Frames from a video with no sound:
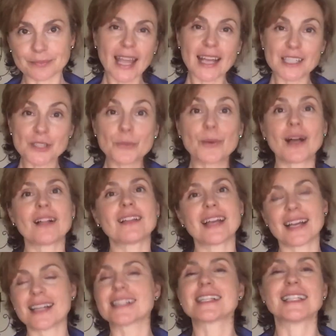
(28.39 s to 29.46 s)
as well
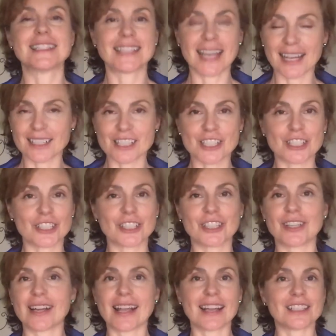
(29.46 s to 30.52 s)
as a
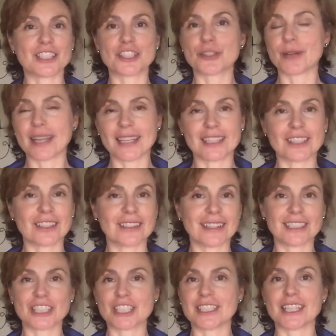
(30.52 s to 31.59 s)
dancer and a trainer,
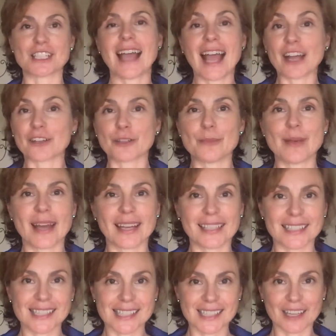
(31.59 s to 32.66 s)
and she does
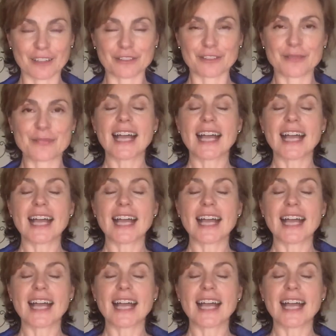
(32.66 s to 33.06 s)
acrobatic stuff.